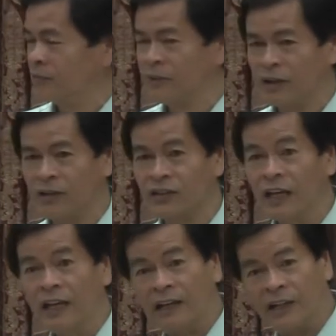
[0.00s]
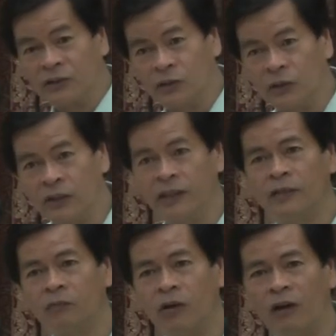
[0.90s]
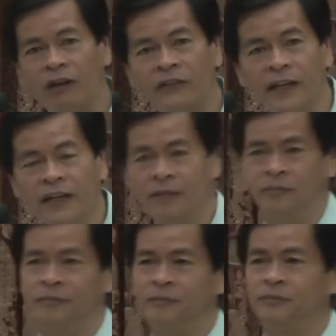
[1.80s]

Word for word: Because as you learn more of Him,